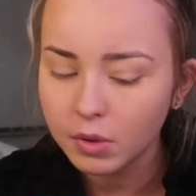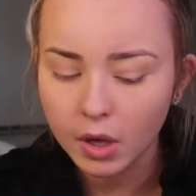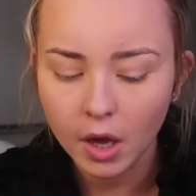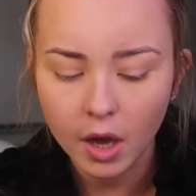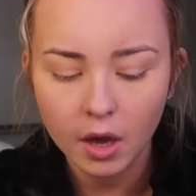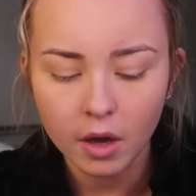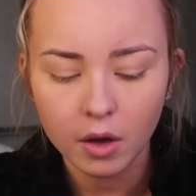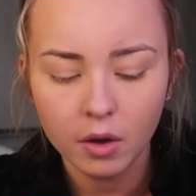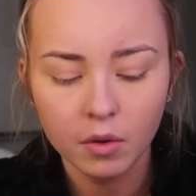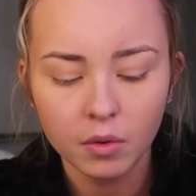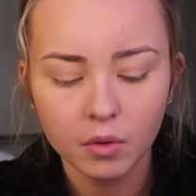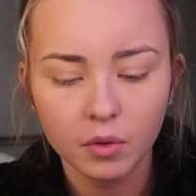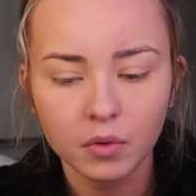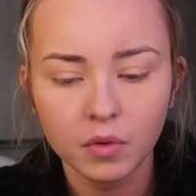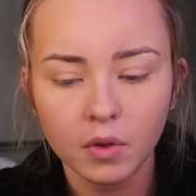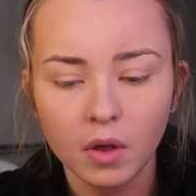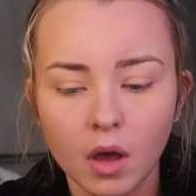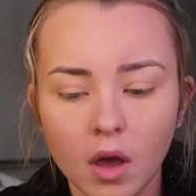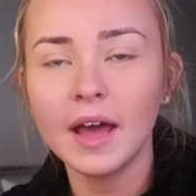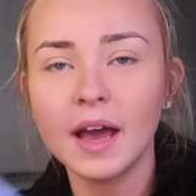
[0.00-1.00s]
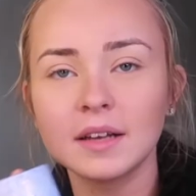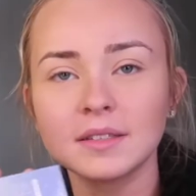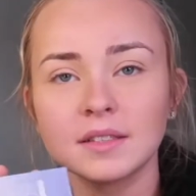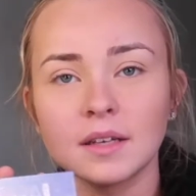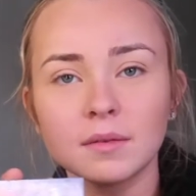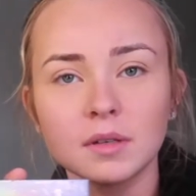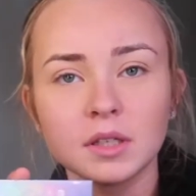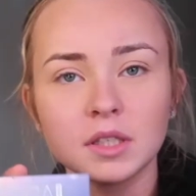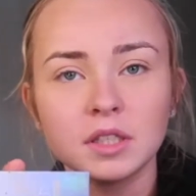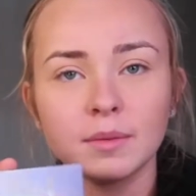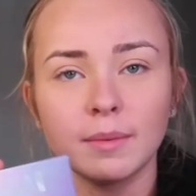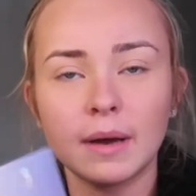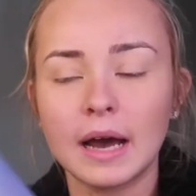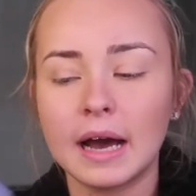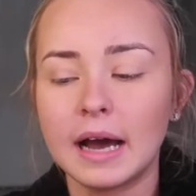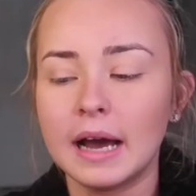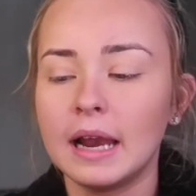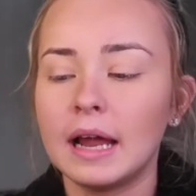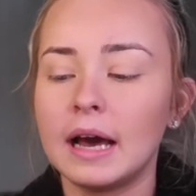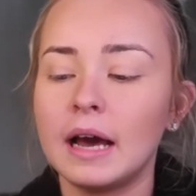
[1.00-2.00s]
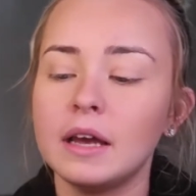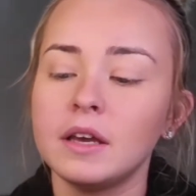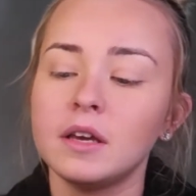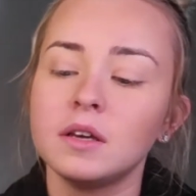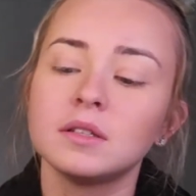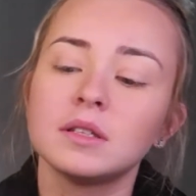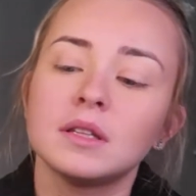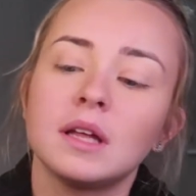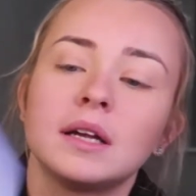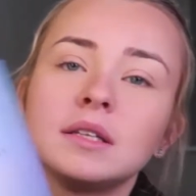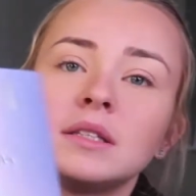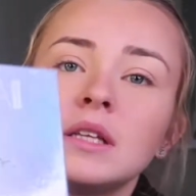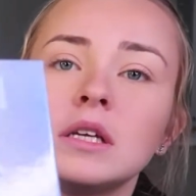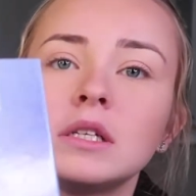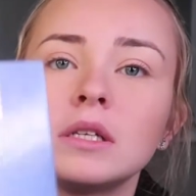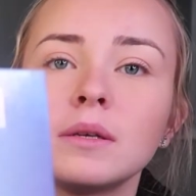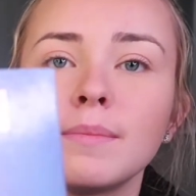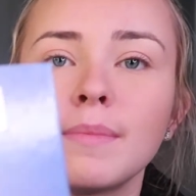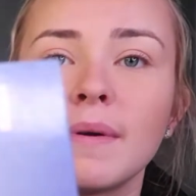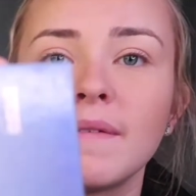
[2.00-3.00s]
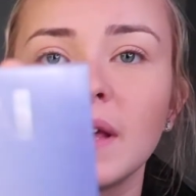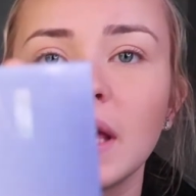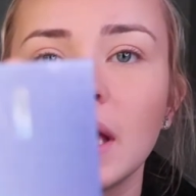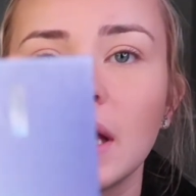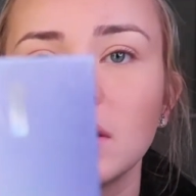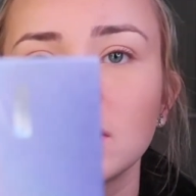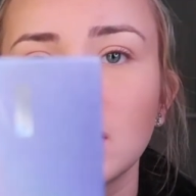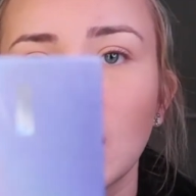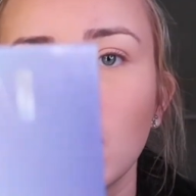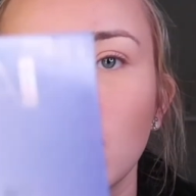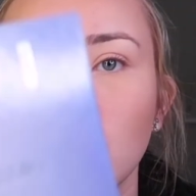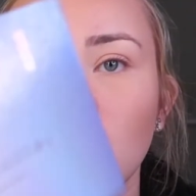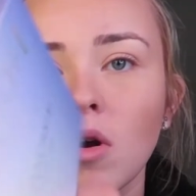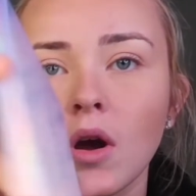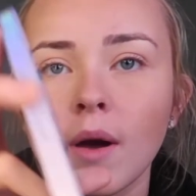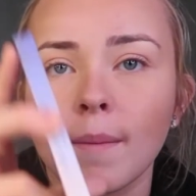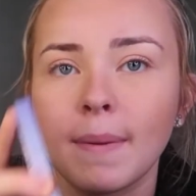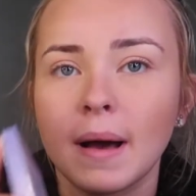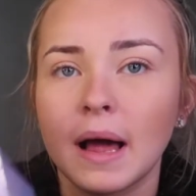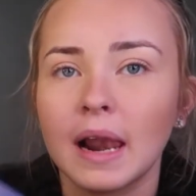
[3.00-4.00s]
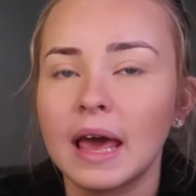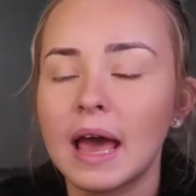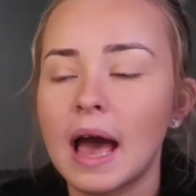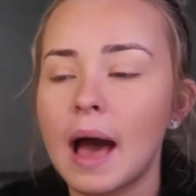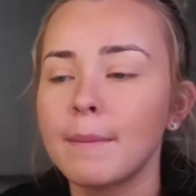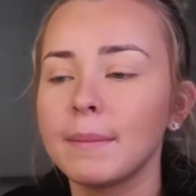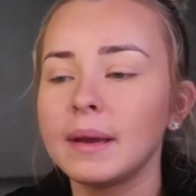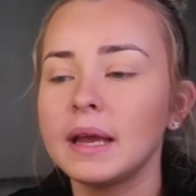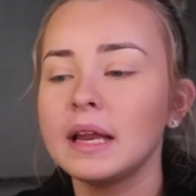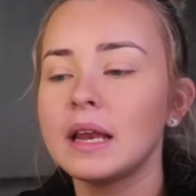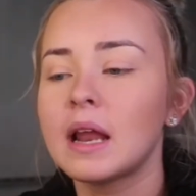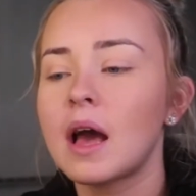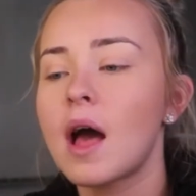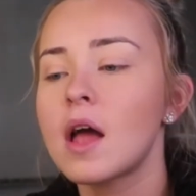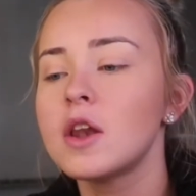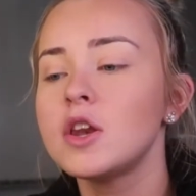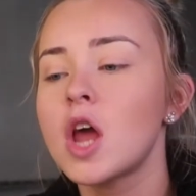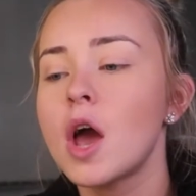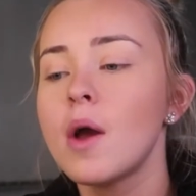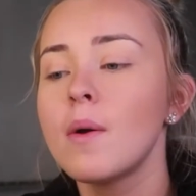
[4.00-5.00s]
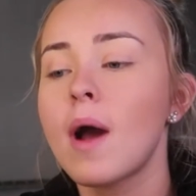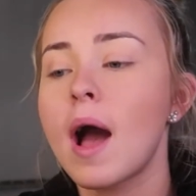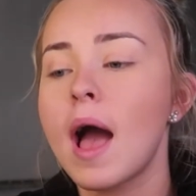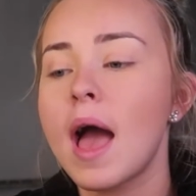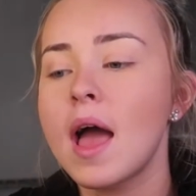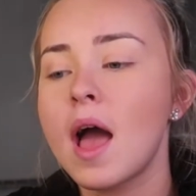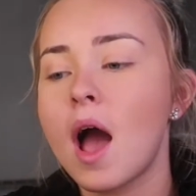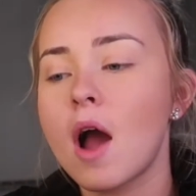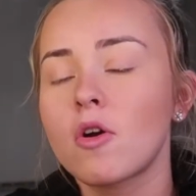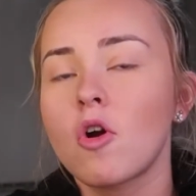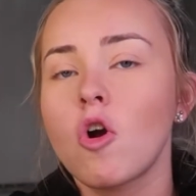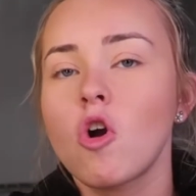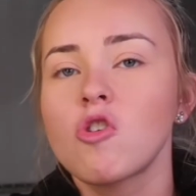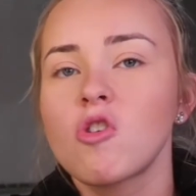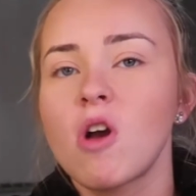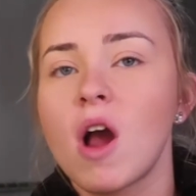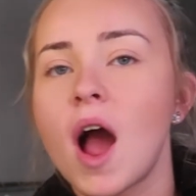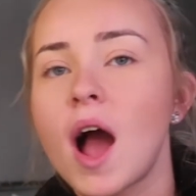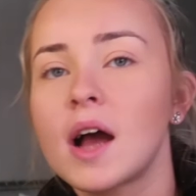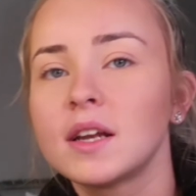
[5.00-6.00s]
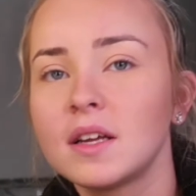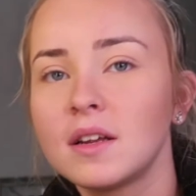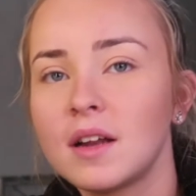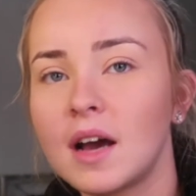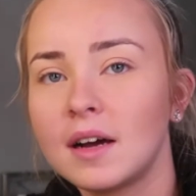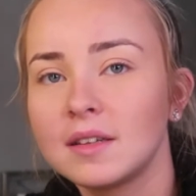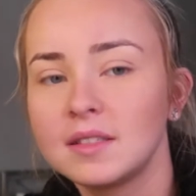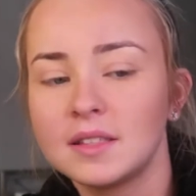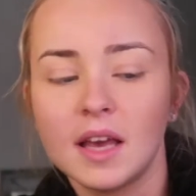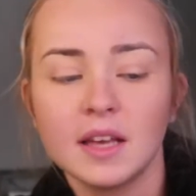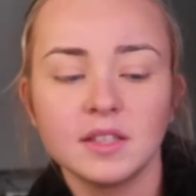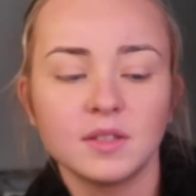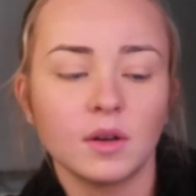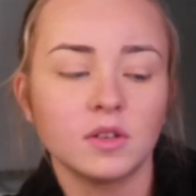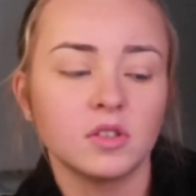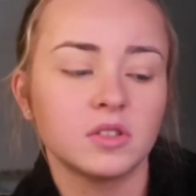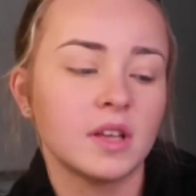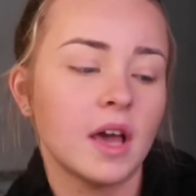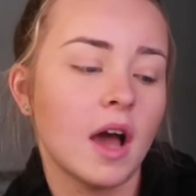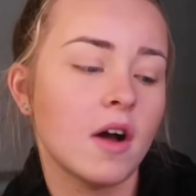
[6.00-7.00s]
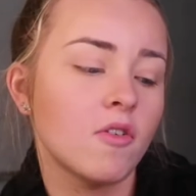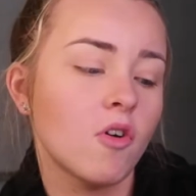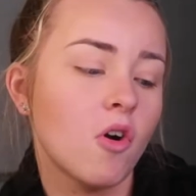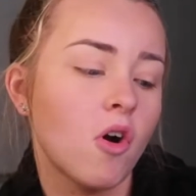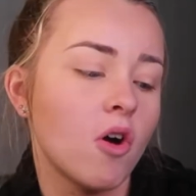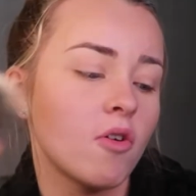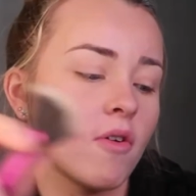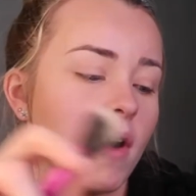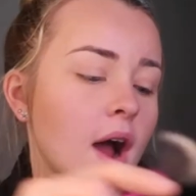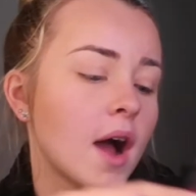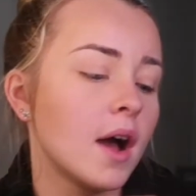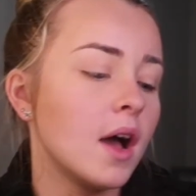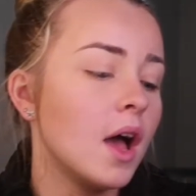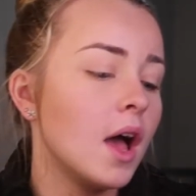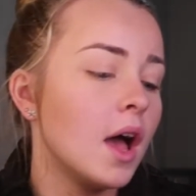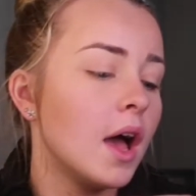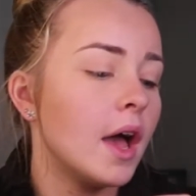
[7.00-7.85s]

goes. Next, I'm going to do my highlighter using the Anastasia Beverly Hills Aurora palette. I mean, no Aurora, I don't know how to say it, so I'll just say Aurora.